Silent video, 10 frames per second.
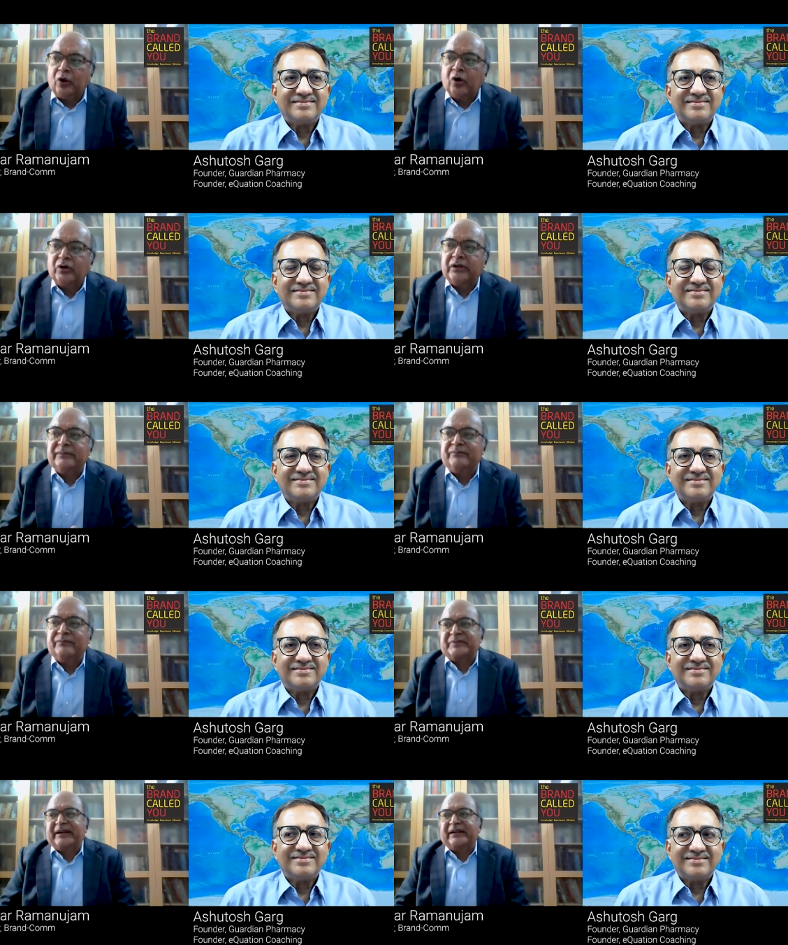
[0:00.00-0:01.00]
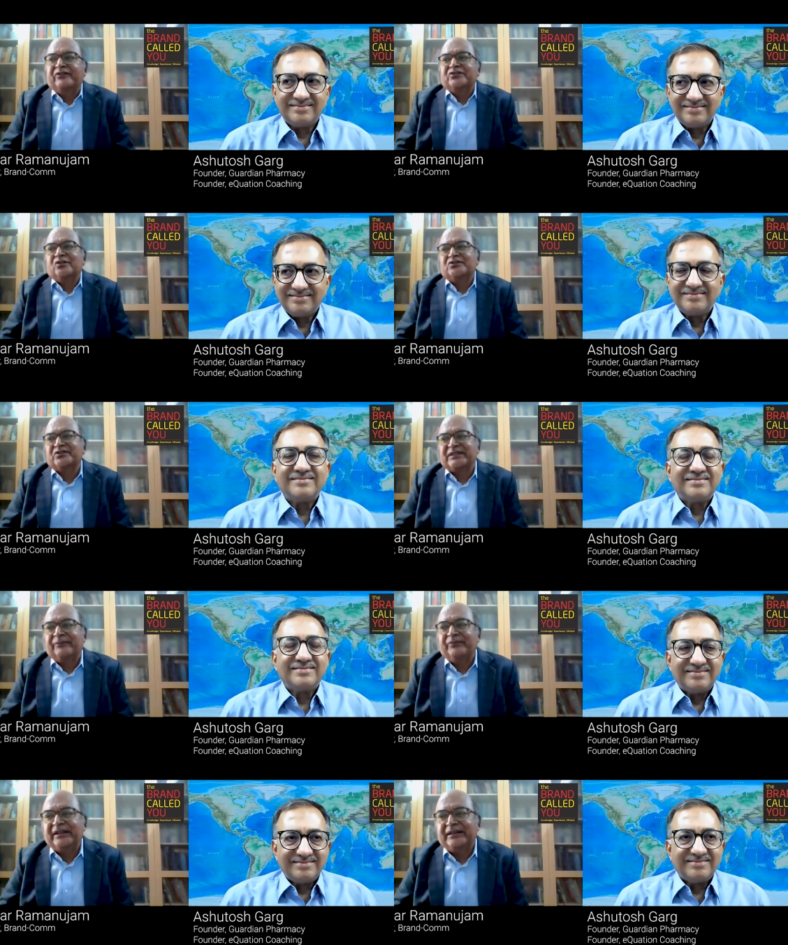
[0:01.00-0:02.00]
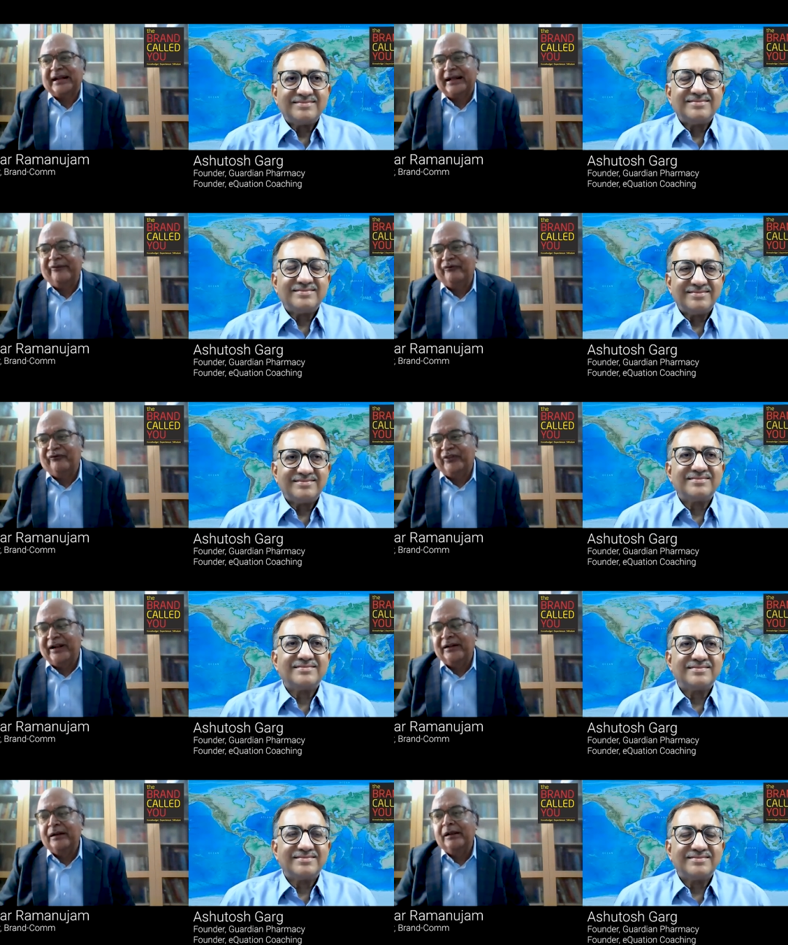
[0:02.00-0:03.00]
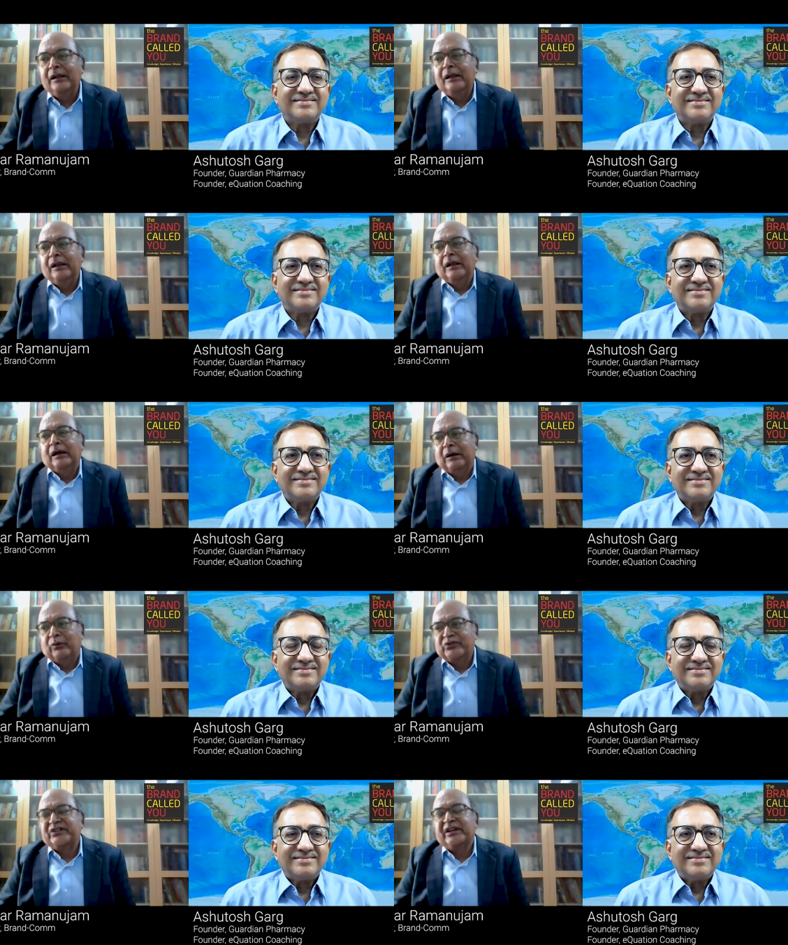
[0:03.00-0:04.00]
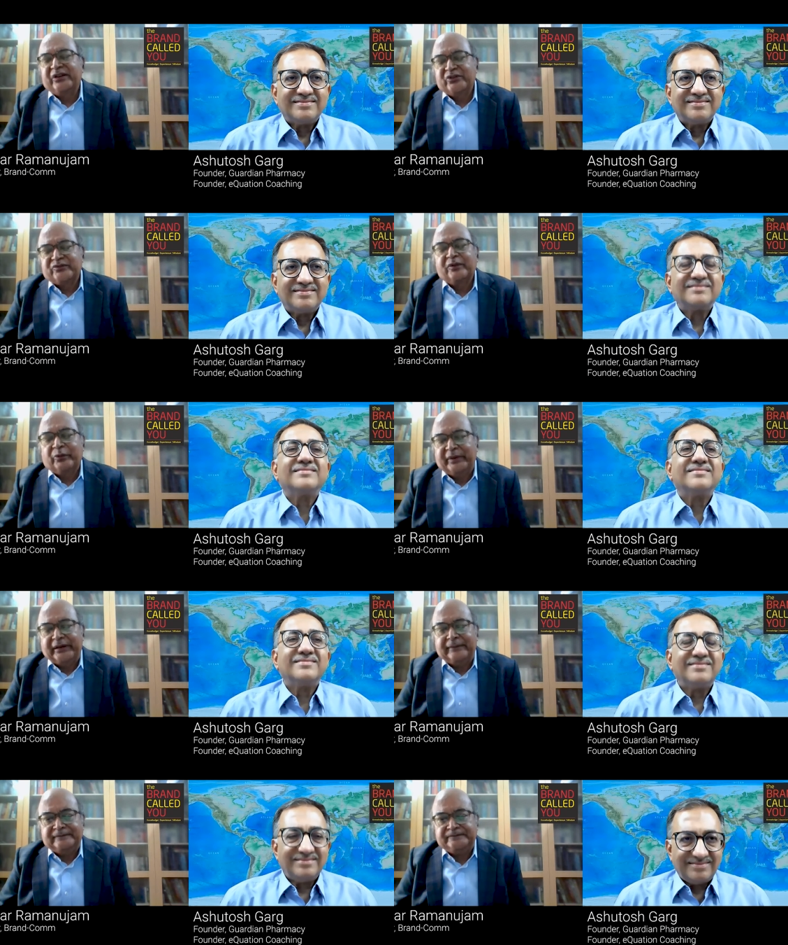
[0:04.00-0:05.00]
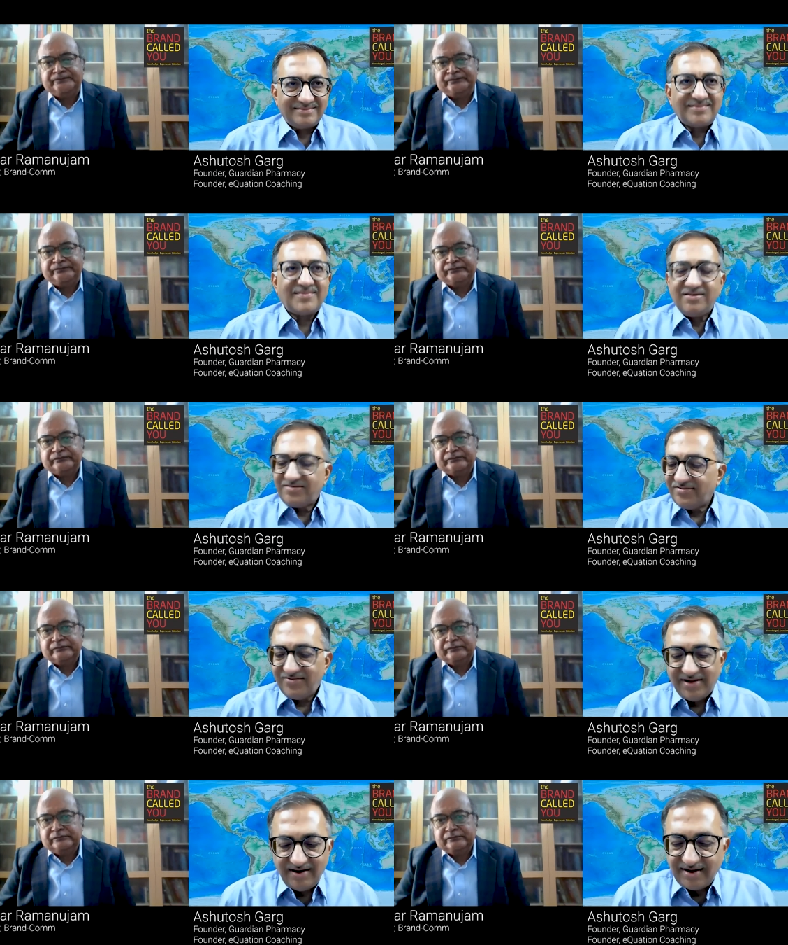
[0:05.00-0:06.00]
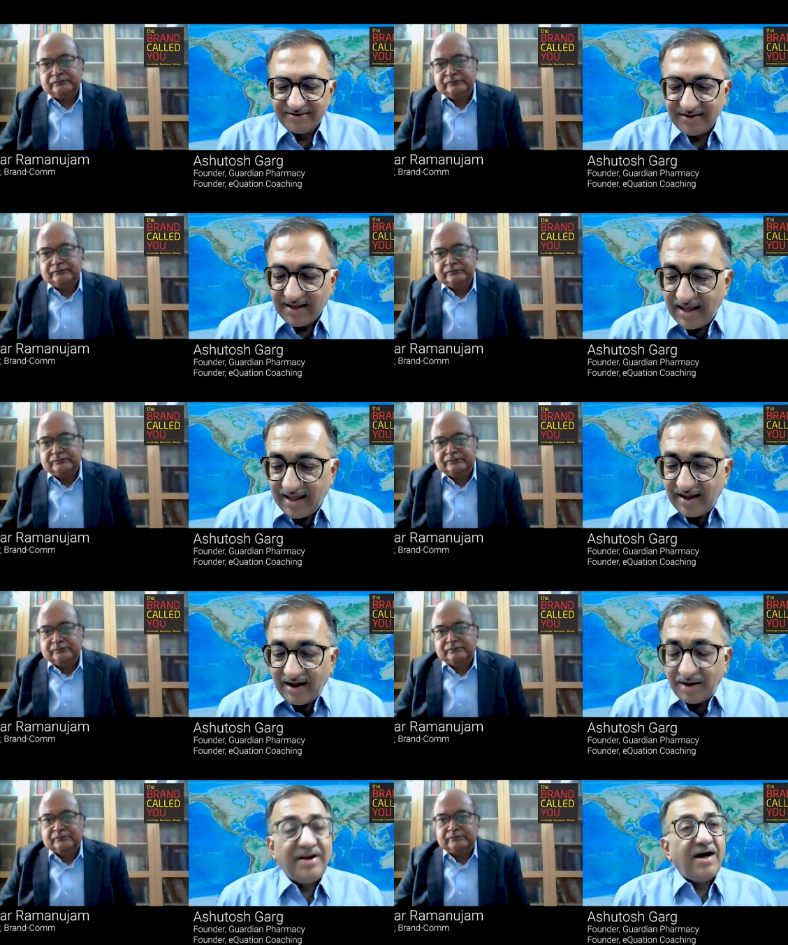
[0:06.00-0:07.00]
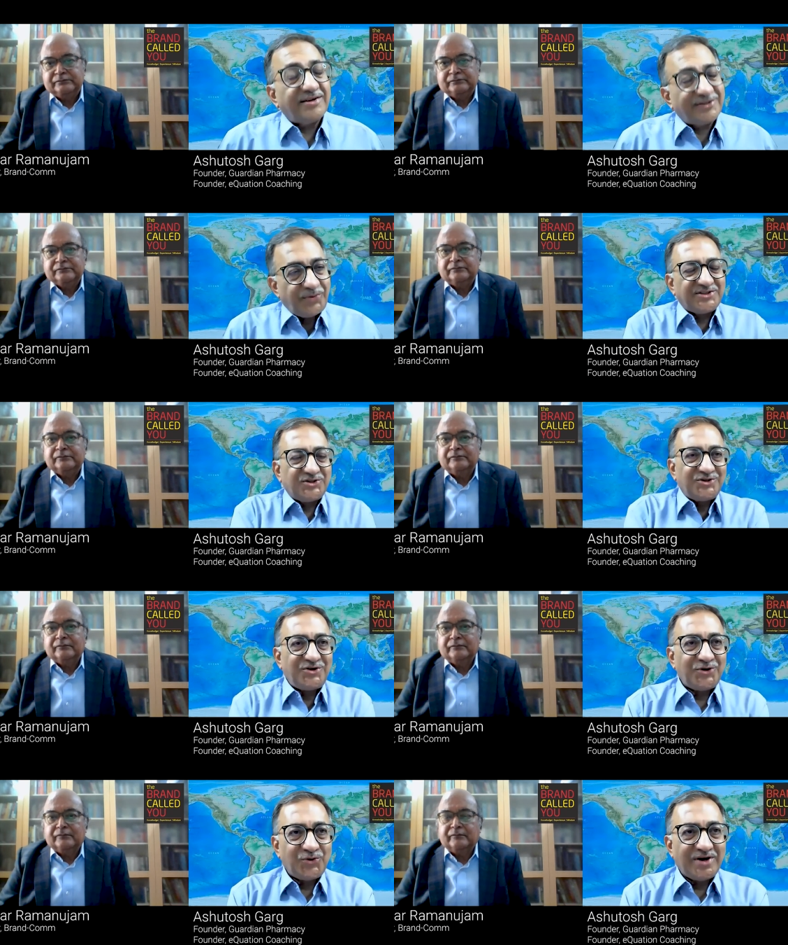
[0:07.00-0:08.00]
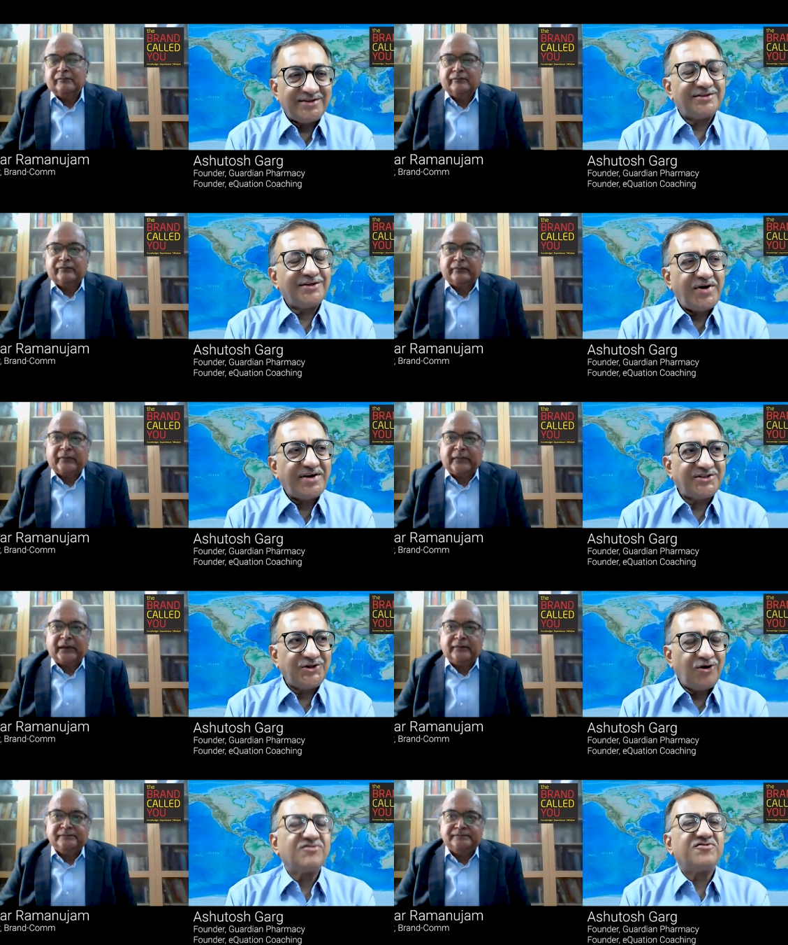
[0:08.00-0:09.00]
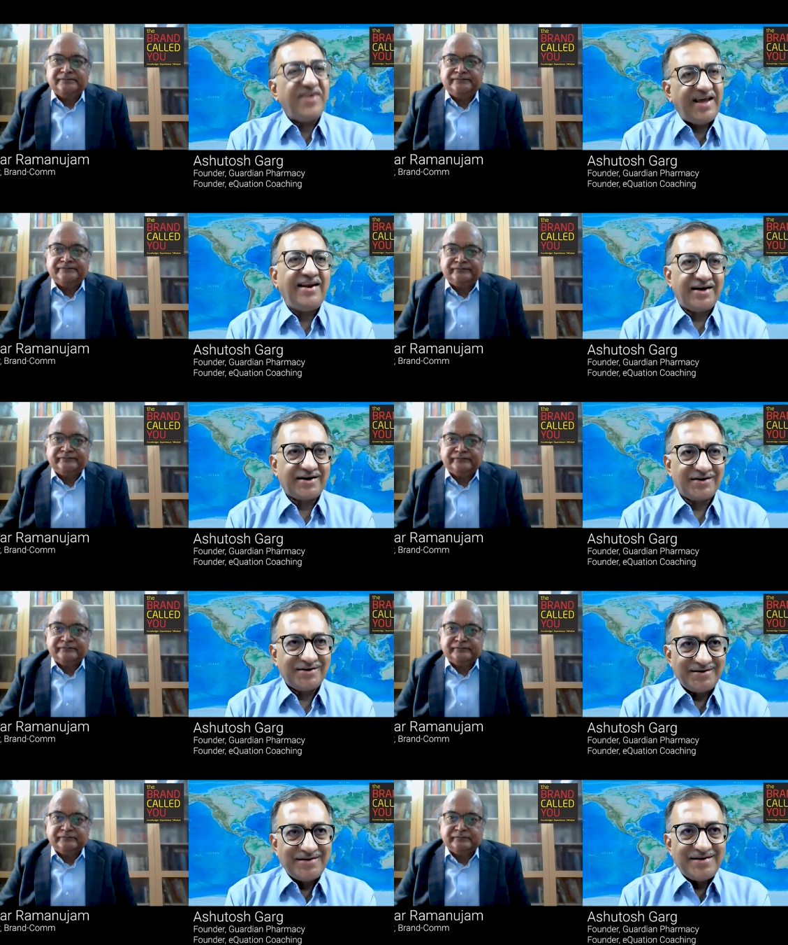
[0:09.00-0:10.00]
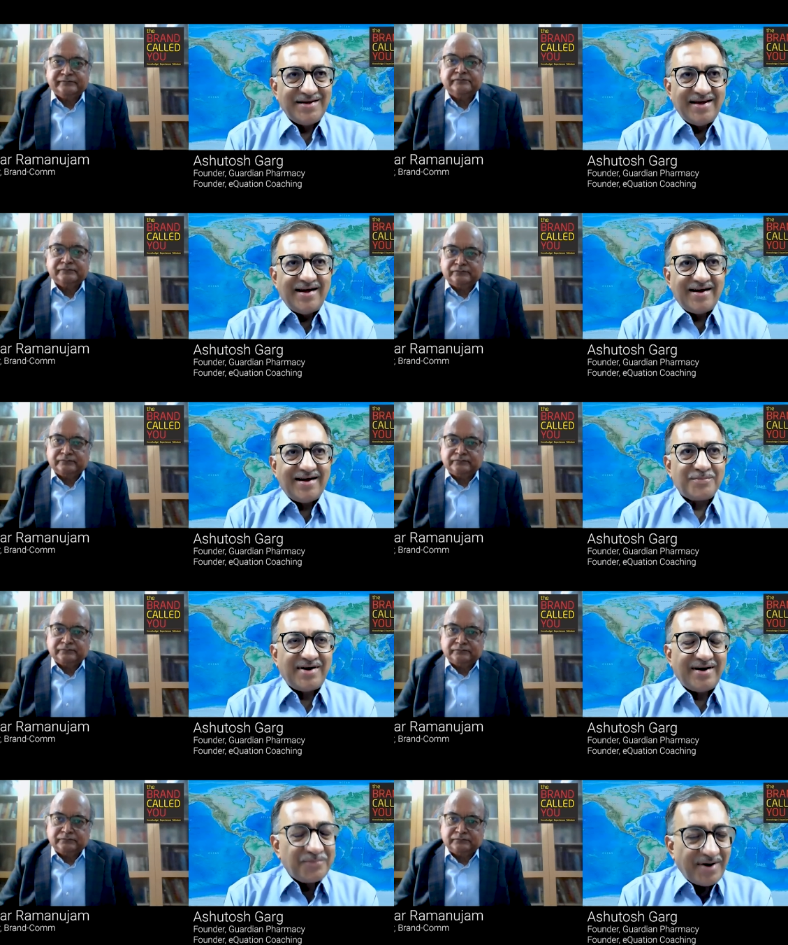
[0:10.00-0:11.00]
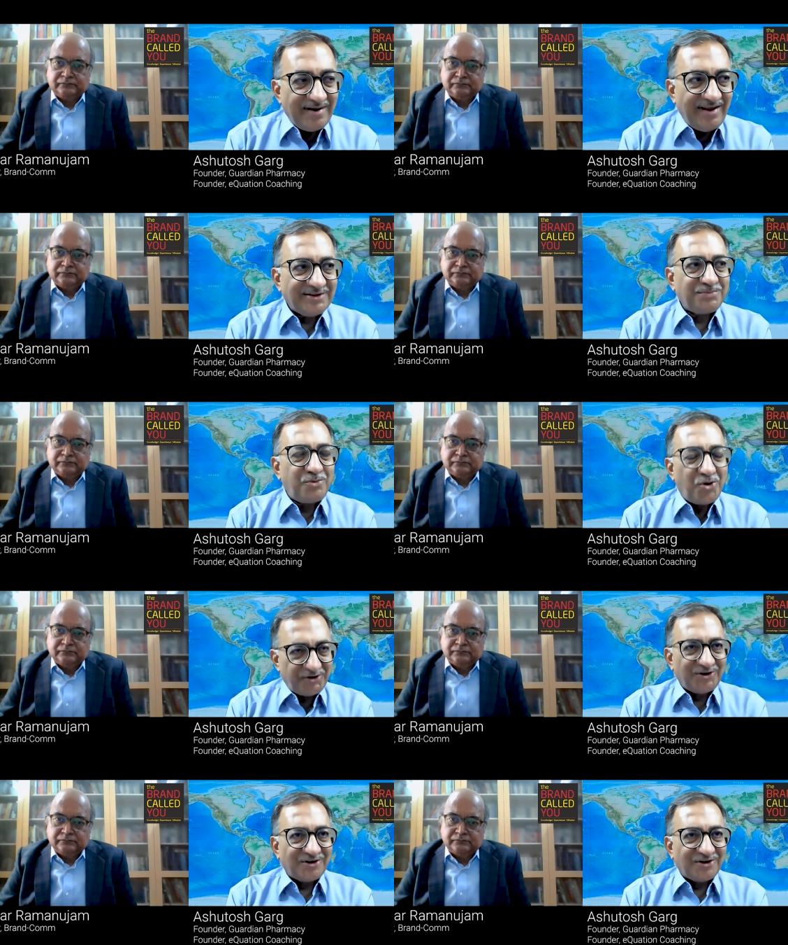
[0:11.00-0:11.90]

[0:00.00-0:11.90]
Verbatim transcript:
Speaker 1: long term perspective is also something that I felt uh, was really useful to me. Mm.
Speaker 2: Nice. my last question to you, and this is a question on failure. Um, my latest book is